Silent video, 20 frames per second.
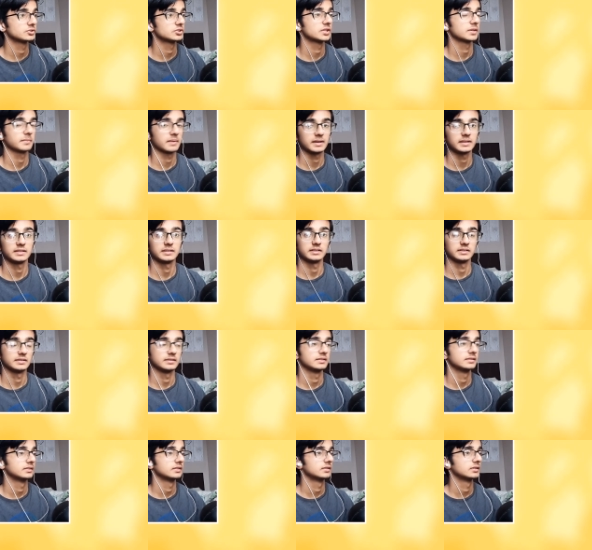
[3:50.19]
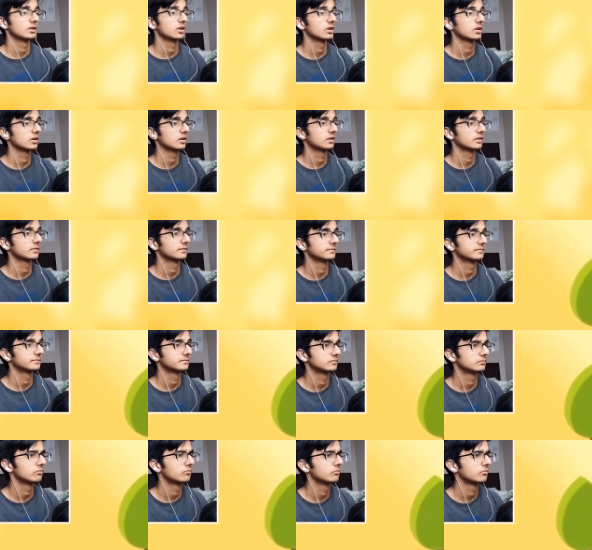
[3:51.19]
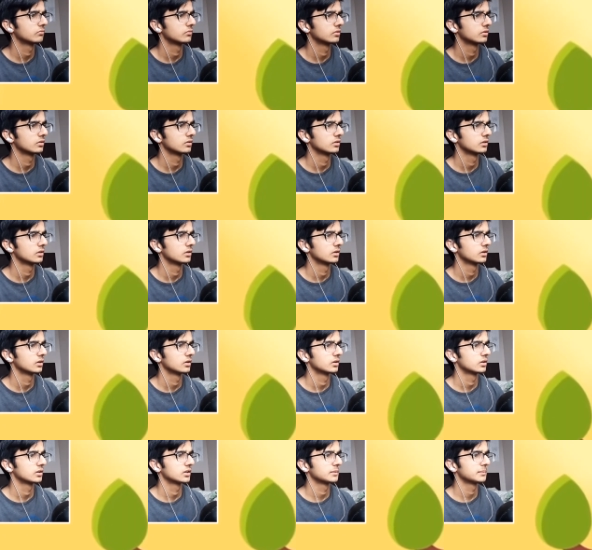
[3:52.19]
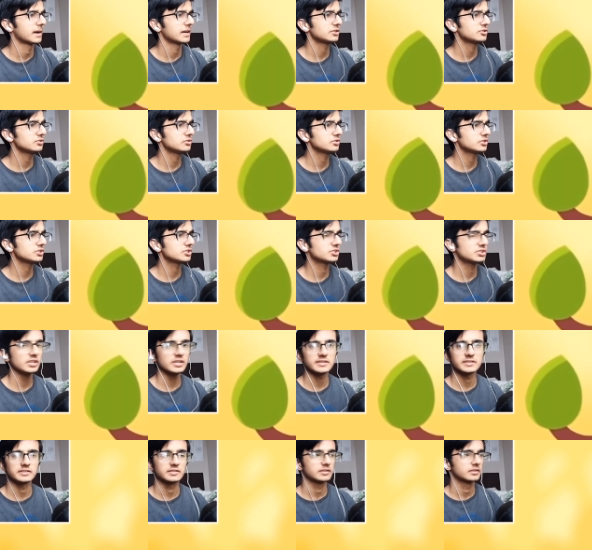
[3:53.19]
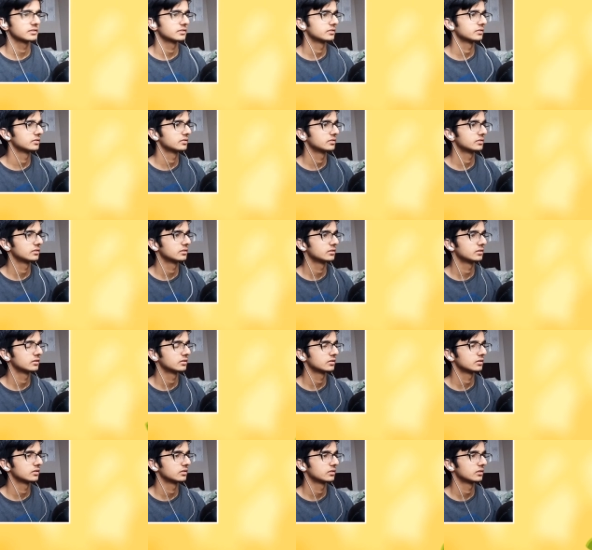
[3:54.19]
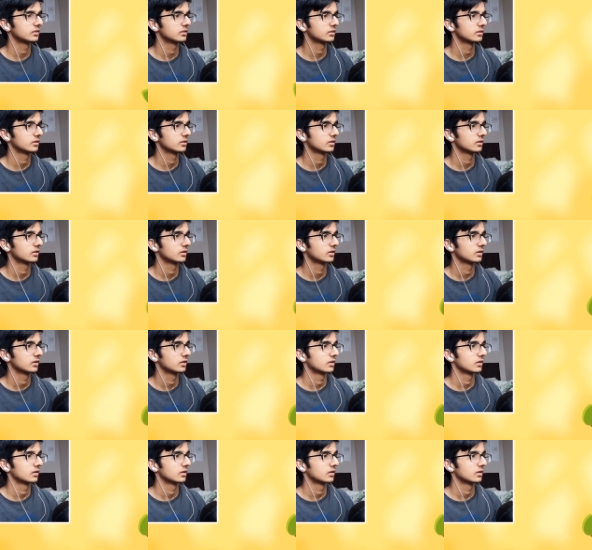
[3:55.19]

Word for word: Which they might eat. But the weaver ant larvae give all of their silk to the colony as building material.